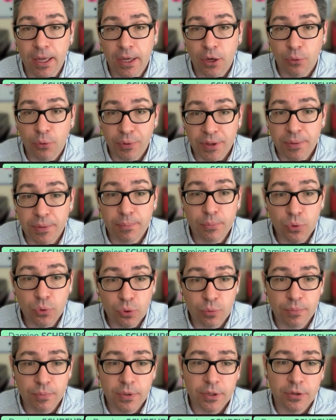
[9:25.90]
With
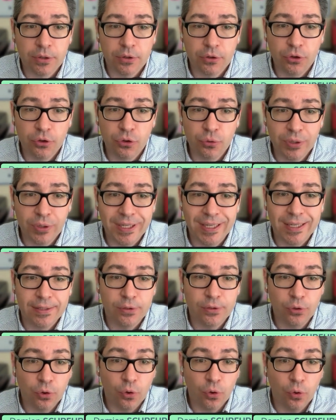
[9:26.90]
Moom, you
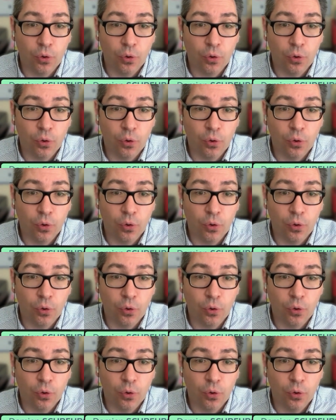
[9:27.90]
can